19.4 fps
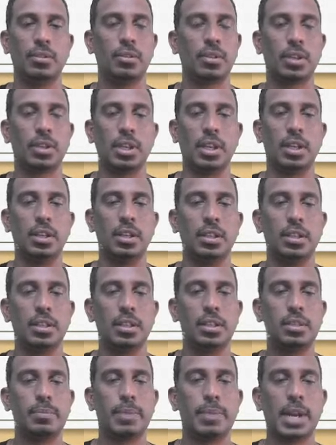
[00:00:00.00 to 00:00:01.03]
Okay.
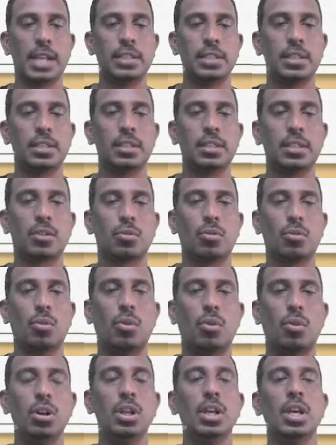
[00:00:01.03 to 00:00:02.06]
These branches are
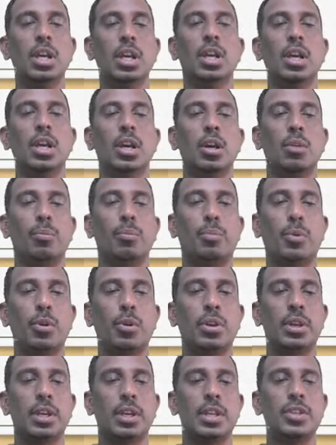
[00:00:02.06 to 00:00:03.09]
called
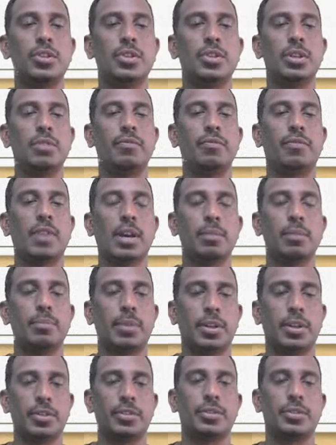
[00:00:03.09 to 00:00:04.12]
Purkinje
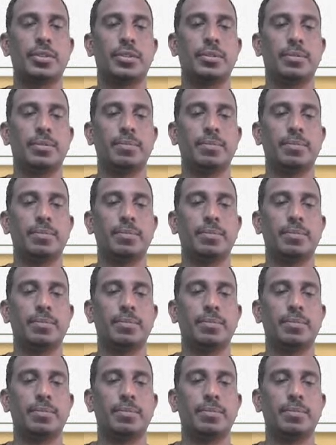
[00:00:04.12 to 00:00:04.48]
fibers.